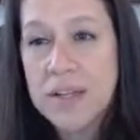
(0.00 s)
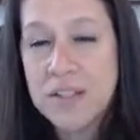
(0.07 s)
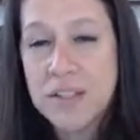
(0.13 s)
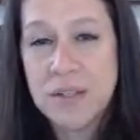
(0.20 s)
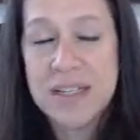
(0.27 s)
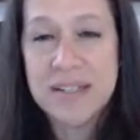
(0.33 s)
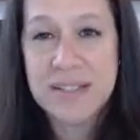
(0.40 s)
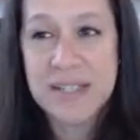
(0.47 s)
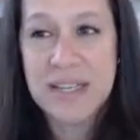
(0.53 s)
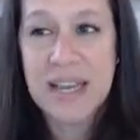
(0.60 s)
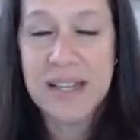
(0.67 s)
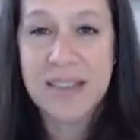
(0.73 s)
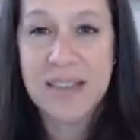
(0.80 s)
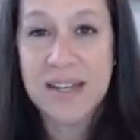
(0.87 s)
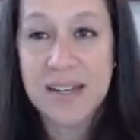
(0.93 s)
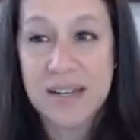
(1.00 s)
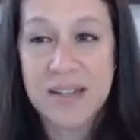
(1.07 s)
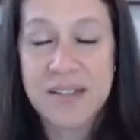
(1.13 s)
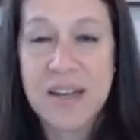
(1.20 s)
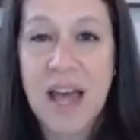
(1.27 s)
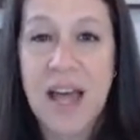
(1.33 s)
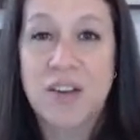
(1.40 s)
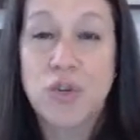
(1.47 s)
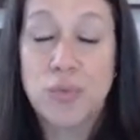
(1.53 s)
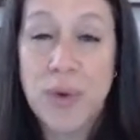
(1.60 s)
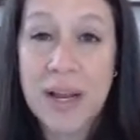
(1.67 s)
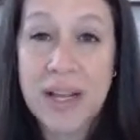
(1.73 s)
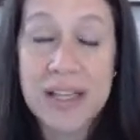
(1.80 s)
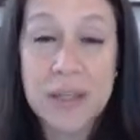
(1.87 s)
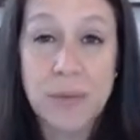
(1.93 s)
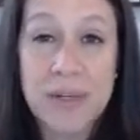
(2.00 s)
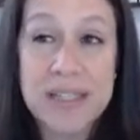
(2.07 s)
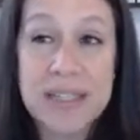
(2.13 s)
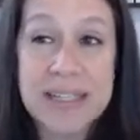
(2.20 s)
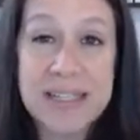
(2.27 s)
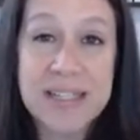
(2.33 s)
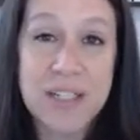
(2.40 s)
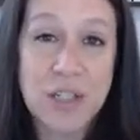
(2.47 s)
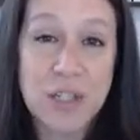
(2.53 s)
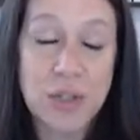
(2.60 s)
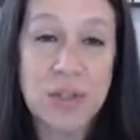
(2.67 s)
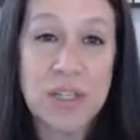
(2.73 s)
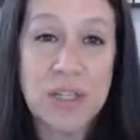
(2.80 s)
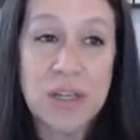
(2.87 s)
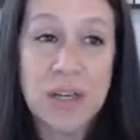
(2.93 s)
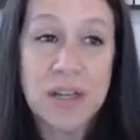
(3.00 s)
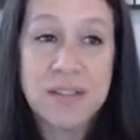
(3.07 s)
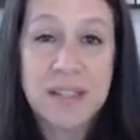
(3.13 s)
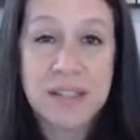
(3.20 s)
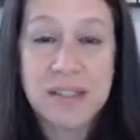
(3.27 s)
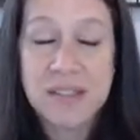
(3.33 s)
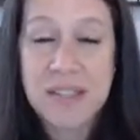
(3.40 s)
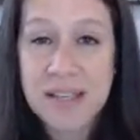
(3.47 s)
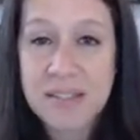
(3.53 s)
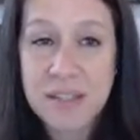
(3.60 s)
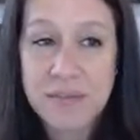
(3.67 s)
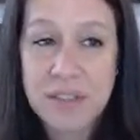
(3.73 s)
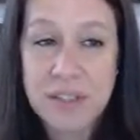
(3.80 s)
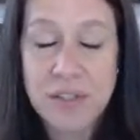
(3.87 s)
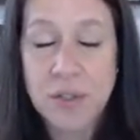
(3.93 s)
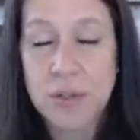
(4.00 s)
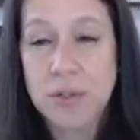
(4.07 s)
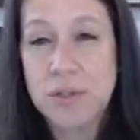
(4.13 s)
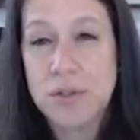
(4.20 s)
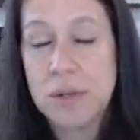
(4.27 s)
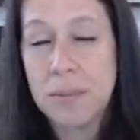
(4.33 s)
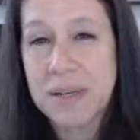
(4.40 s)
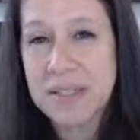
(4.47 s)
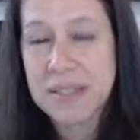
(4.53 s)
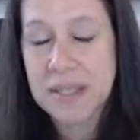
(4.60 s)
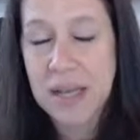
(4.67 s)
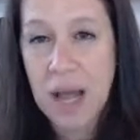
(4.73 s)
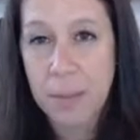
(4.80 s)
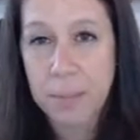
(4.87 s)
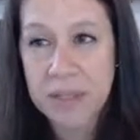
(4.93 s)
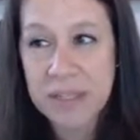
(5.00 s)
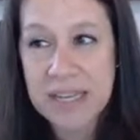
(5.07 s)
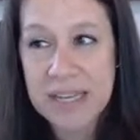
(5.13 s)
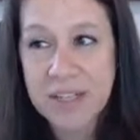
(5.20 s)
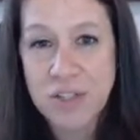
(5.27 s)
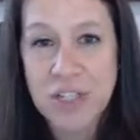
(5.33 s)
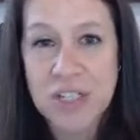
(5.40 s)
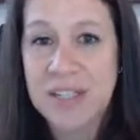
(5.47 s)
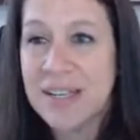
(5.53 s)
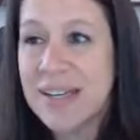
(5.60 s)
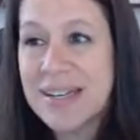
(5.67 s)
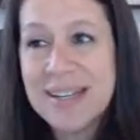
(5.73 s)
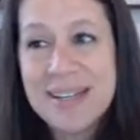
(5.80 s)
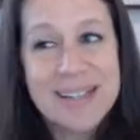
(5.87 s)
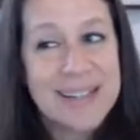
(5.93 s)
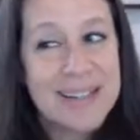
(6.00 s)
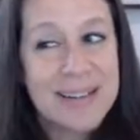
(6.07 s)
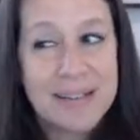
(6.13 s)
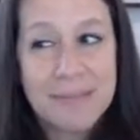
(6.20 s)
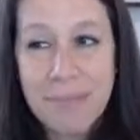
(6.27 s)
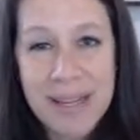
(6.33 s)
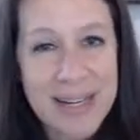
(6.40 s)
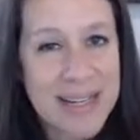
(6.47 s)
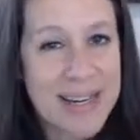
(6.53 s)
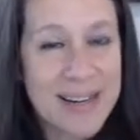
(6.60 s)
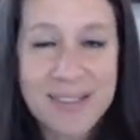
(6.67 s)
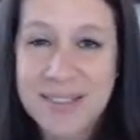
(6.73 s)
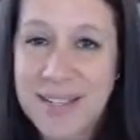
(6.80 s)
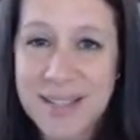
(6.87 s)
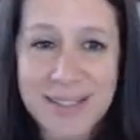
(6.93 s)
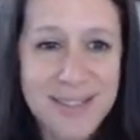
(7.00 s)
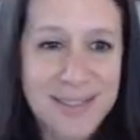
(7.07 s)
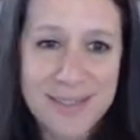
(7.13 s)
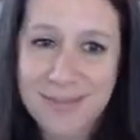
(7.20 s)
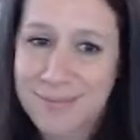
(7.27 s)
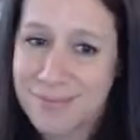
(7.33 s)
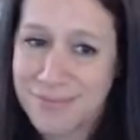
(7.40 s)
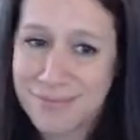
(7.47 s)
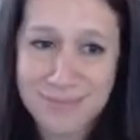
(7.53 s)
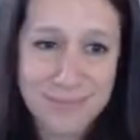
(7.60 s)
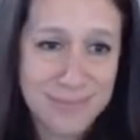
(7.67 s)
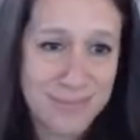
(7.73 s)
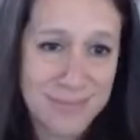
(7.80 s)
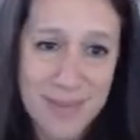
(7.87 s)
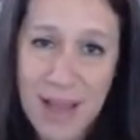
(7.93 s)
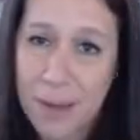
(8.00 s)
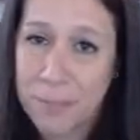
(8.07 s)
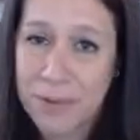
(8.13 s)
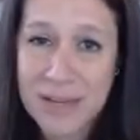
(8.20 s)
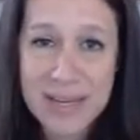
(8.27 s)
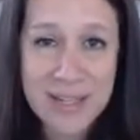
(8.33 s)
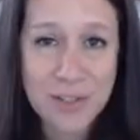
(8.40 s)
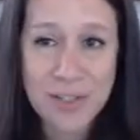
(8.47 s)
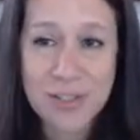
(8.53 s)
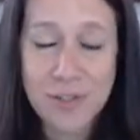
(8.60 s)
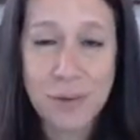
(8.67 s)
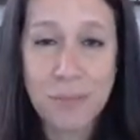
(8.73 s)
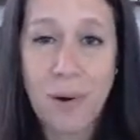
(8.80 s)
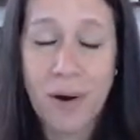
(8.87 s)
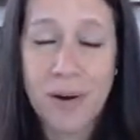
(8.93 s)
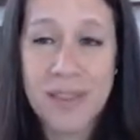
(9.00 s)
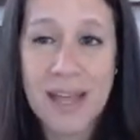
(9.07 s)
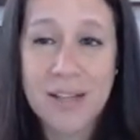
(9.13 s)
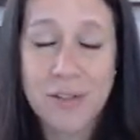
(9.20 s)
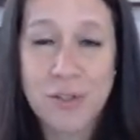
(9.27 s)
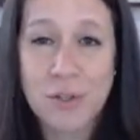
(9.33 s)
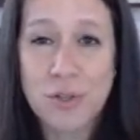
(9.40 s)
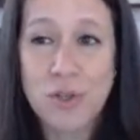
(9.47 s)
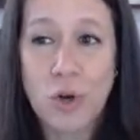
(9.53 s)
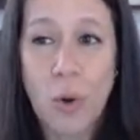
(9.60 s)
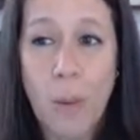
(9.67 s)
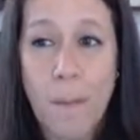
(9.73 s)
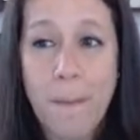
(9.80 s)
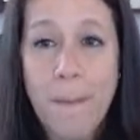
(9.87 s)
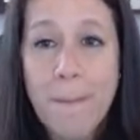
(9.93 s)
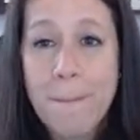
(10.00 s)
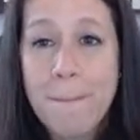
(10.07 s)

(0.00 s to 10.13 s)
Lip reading: to indicate that it is not directly related to the success of the surgery, but it's a complication. Medicare says complications are part of that surgical